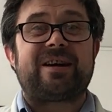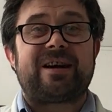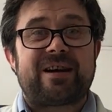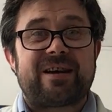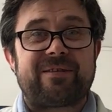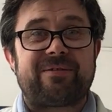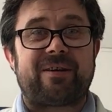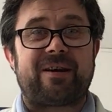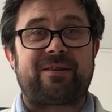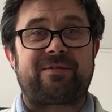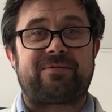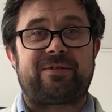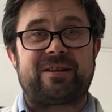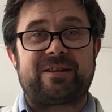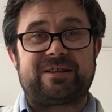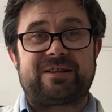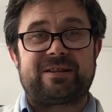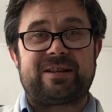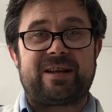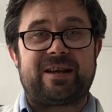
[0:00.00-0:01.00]
I've had
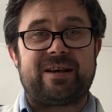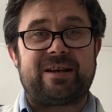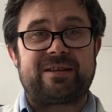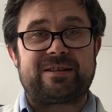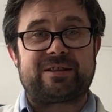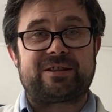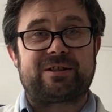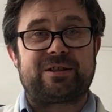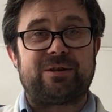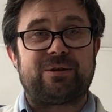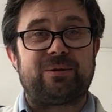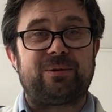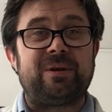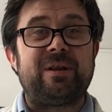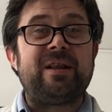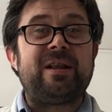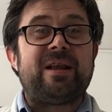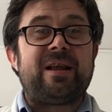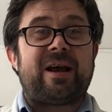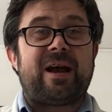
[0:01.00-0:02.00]
fun today at school,